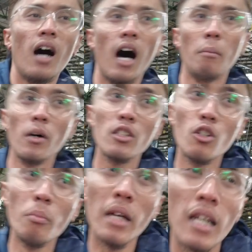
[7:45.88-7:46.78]
Uh,
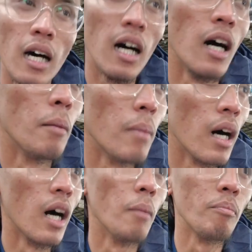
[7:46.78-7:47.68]
Bosku mean um,
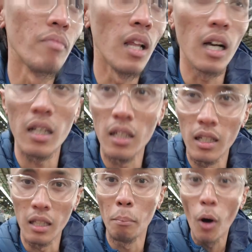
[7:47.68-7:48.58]
um, like
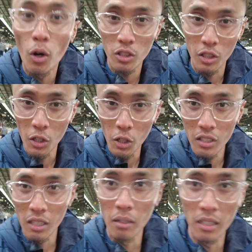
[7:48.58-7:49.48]
the boss, you know?
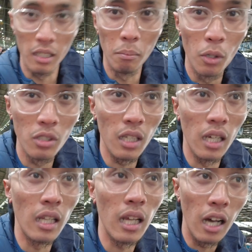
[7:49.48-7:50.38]
Yeah, the, boss. The boss.
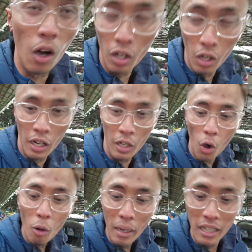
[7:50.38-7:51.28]
Eh, oh. Uh, oh. like an
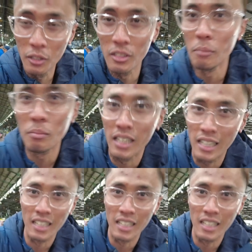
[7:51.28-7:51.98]
old man or something.